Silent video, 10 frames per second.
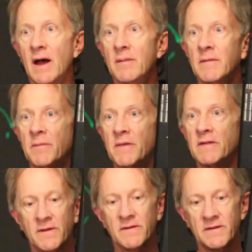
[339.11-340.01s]
I'm going to
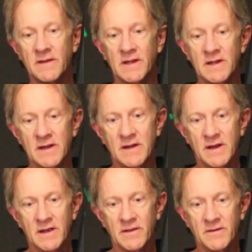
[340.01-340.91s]
pick the C.
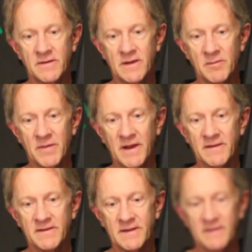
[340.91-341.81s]
You'll see it pick
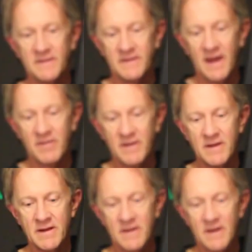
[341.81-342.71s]

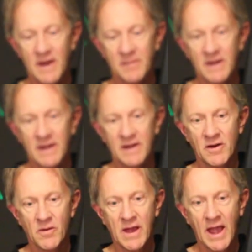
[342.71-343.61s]
C7. I'm going to
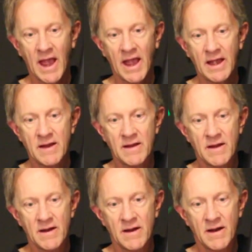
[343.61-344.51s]
hit OK.
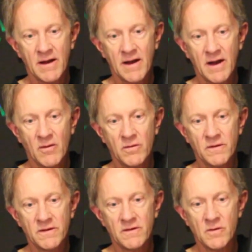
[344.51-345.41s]
We'll
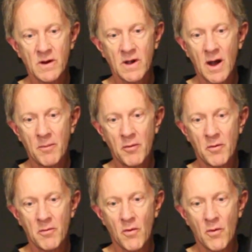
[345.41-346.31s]
just do a
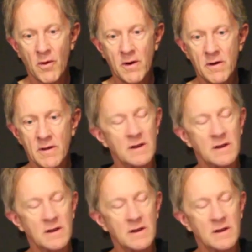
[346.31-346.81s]
couple more.